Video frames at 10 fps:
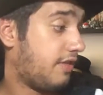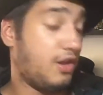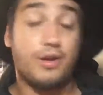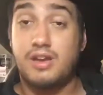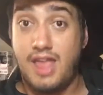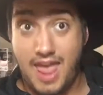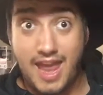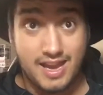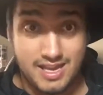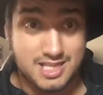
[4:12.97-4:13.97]
They're not in
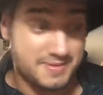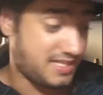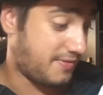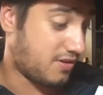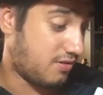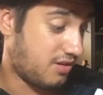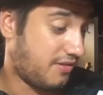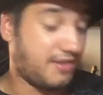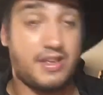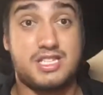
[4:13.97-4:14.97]
any specific order. I
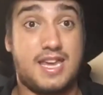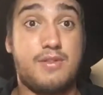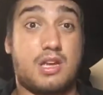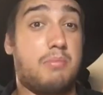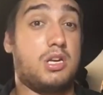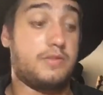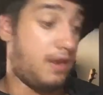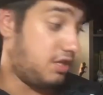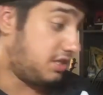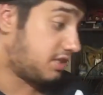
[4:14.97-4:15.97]
think they just gave you like a bunch of
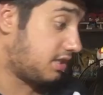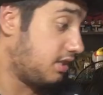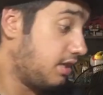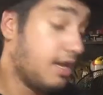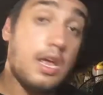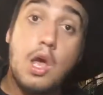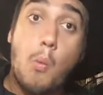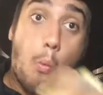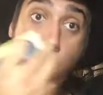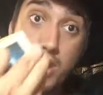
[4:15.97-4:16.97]
energies.
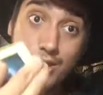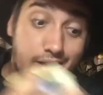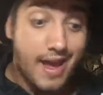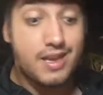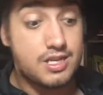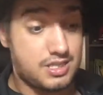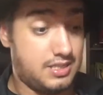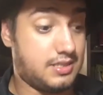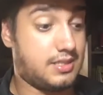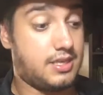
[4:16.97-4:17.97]
We got
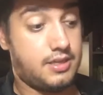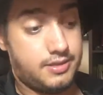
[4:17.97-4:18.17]
energies.